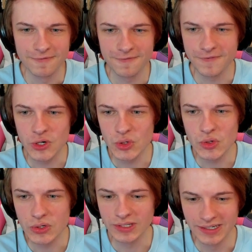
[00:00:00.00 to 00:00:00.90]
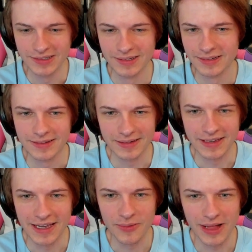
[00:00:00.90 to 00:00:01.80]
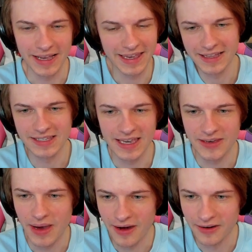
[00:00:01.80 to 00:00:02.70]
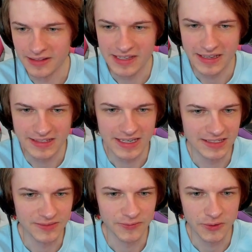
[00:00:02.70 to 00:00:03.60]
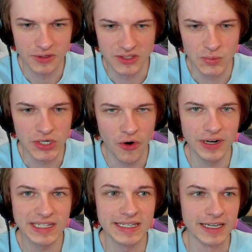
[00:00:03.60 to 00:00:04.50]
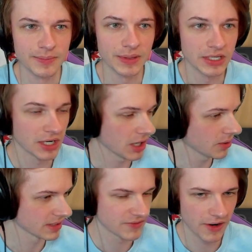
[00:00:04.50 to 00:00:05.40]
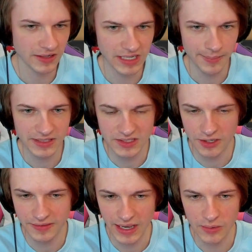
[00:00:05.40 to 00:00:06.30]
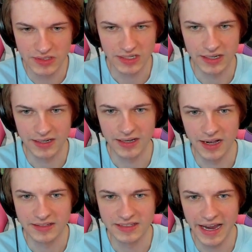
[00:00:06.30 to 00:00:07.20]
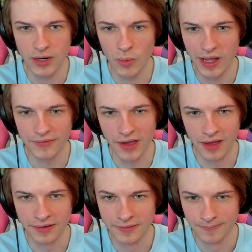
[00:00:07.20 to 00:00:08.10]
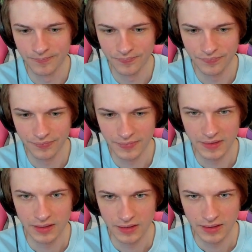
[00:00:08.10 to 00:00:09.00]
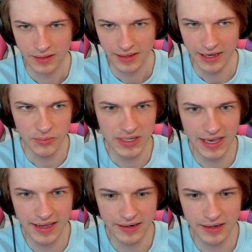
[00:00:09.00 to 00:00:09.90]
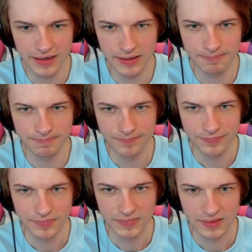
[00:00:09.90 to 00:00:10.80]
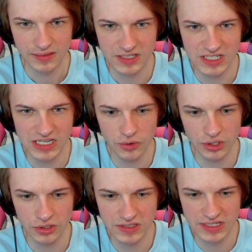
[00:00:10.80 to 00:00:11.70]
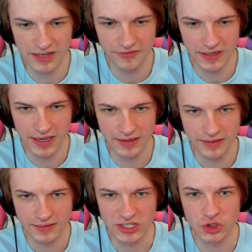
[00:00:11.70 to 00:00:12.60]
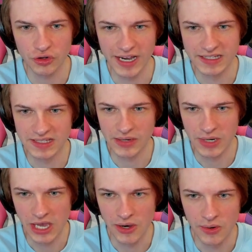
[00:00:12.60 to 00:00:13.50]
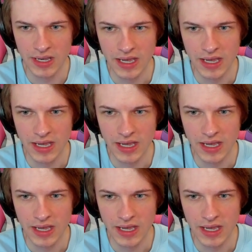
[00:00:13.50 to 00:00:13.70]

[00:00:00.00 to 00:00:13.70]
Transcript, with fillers: Food. Yeah, well, I can't take you out on a date to get some food because we already did. But you know, as far as I'm concerned, that was a, a date well done. How do we get um the secret good stuff again? The traits. There we go.